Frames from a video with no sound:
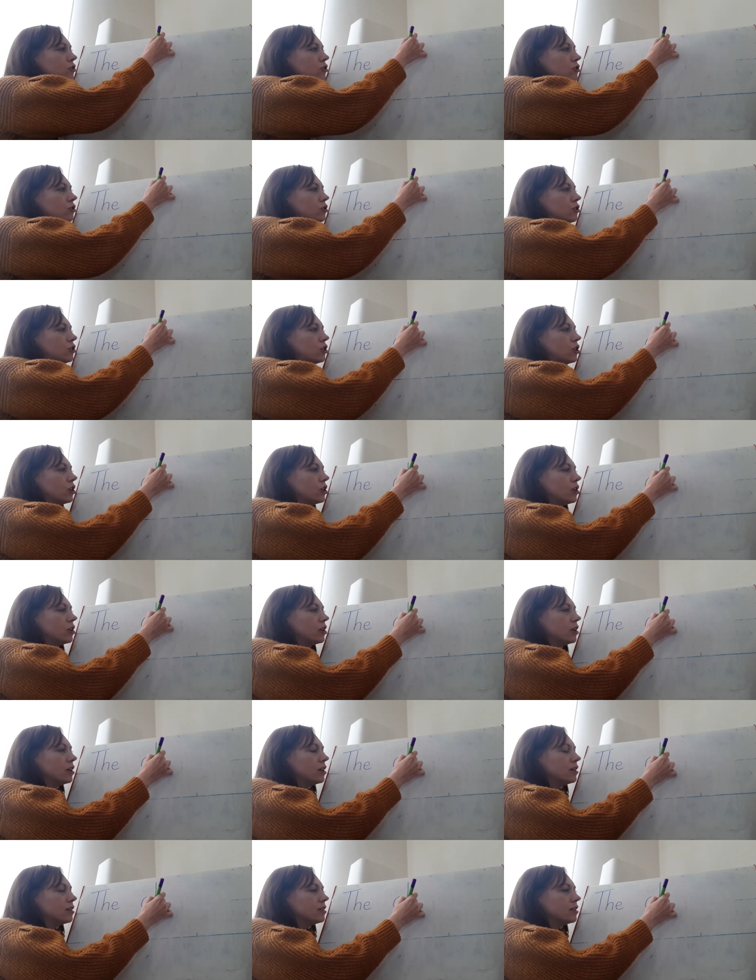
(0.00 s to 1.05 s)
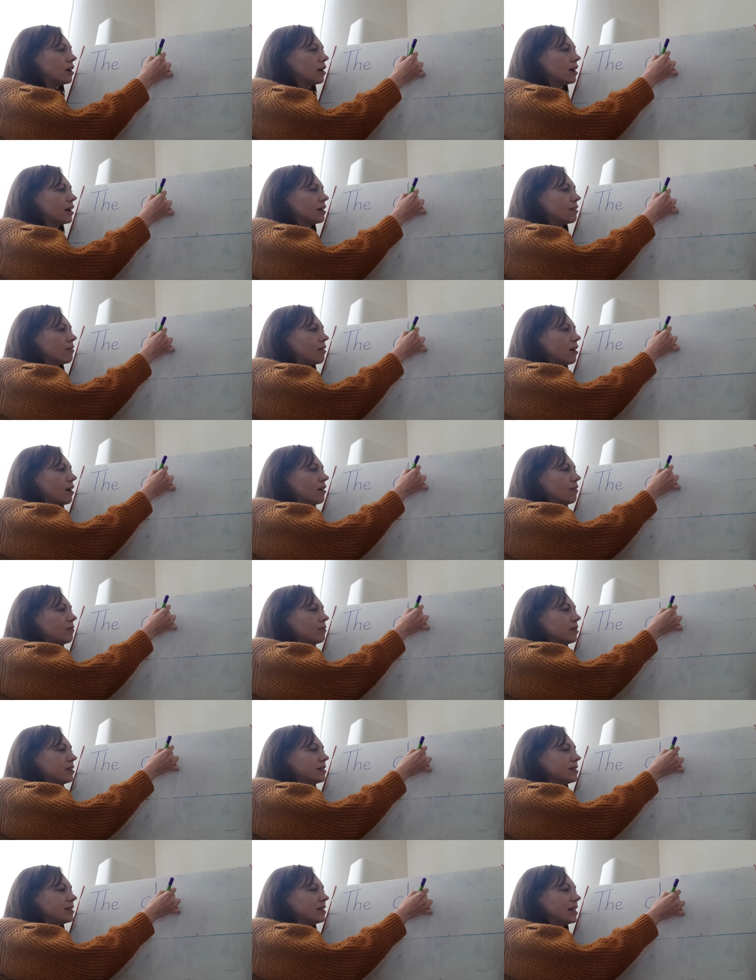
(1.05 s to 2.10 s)
ch digraph.
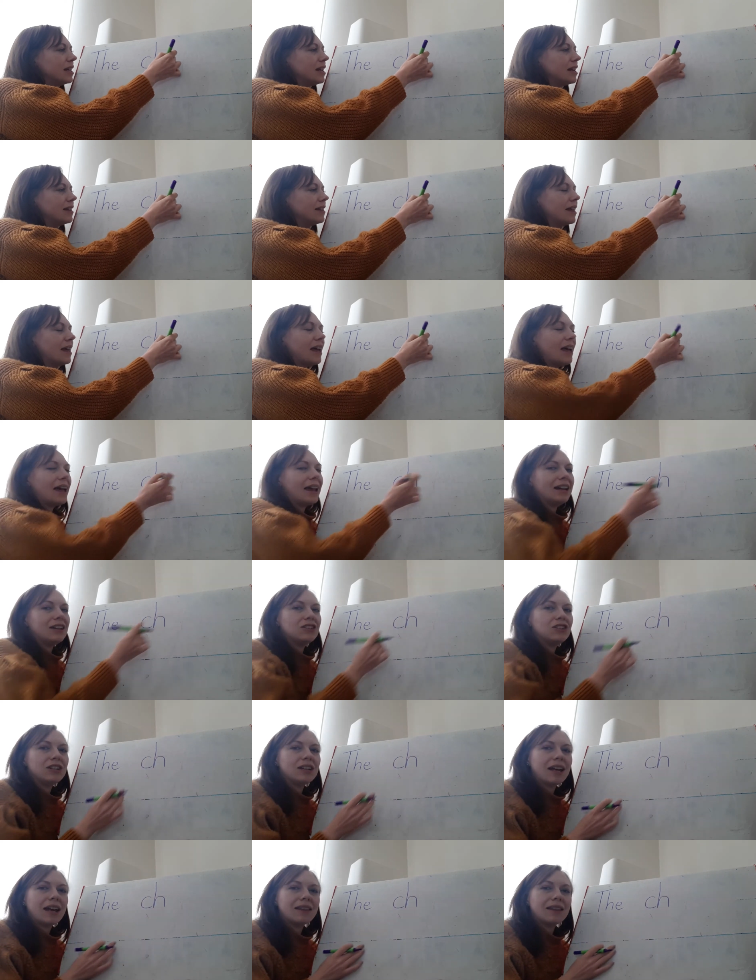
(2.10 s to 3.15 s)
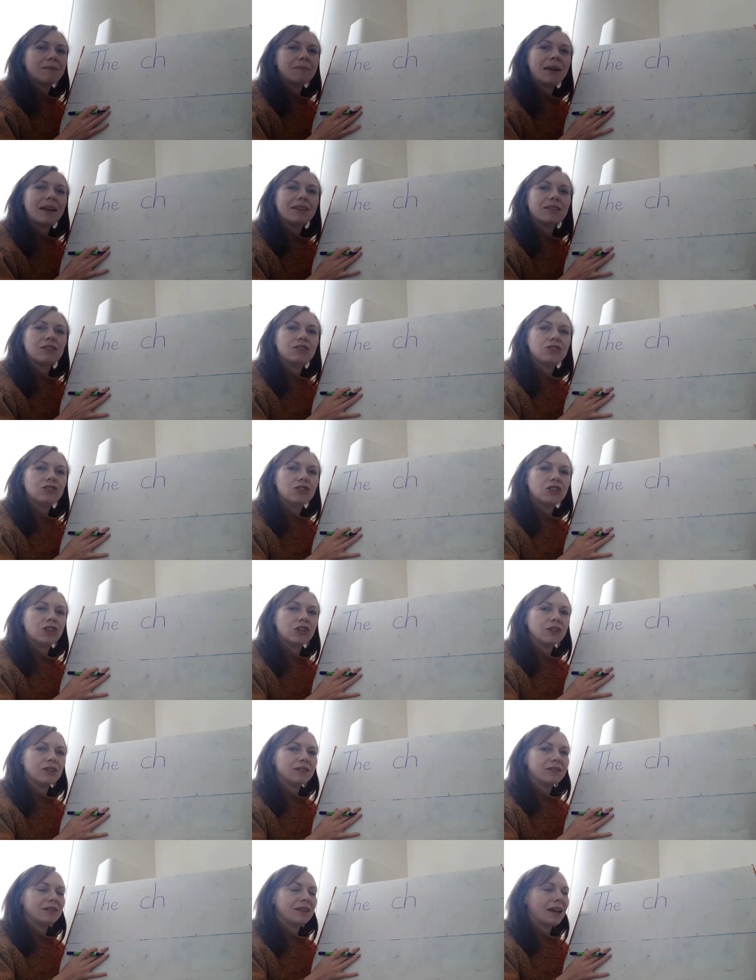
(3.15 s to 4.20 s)
The C and the H together make the ch
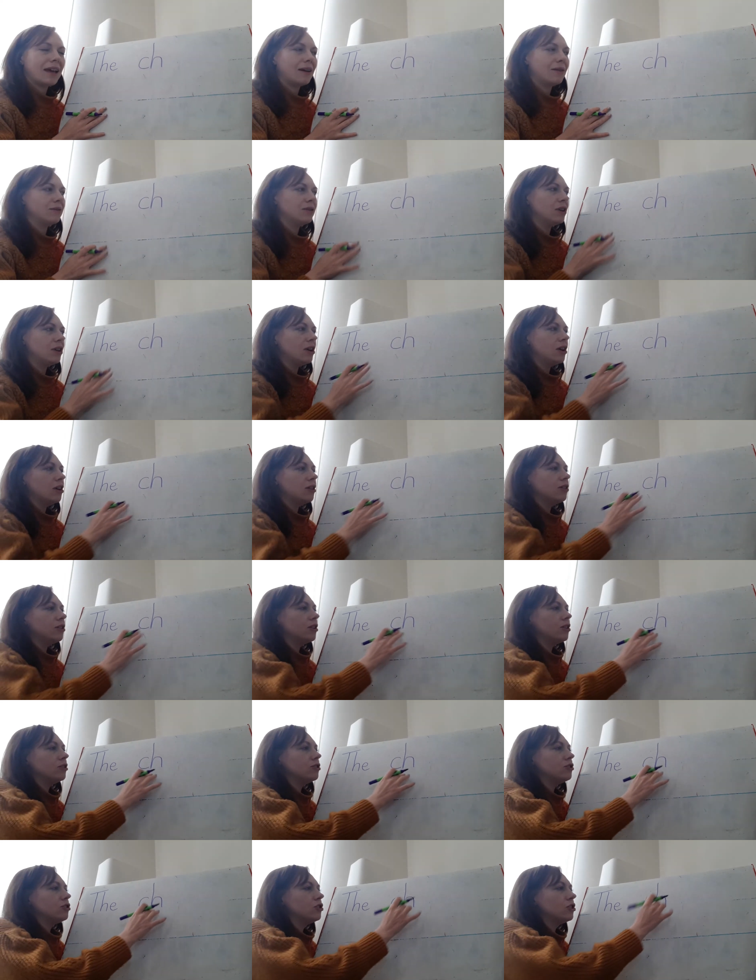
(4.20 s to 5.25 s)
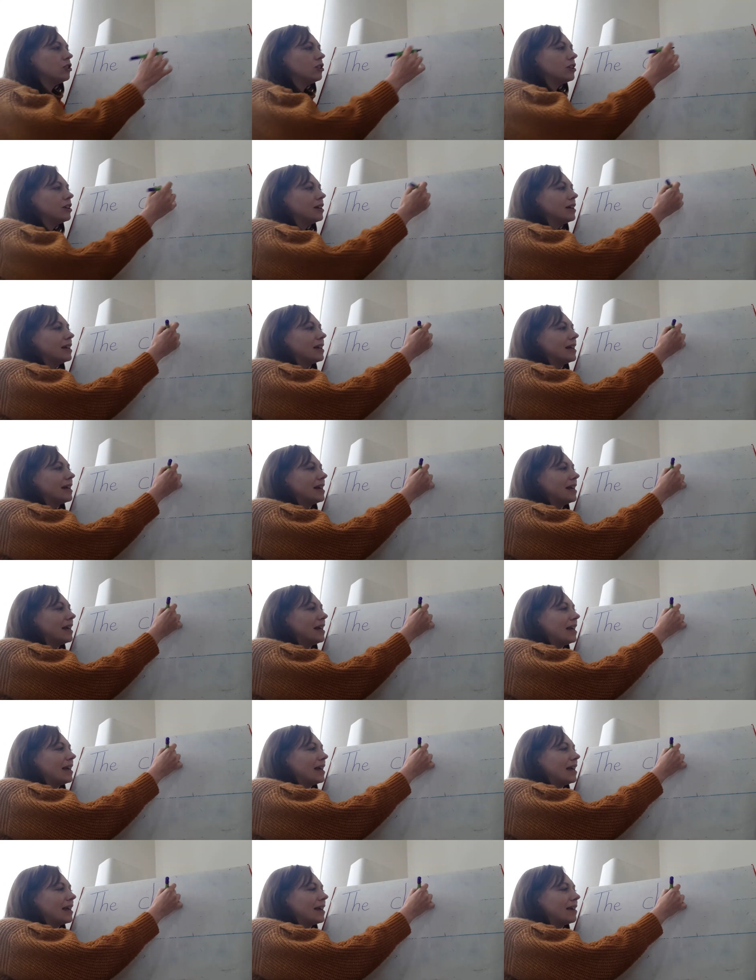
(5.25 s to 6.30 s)
sound. The ch, i,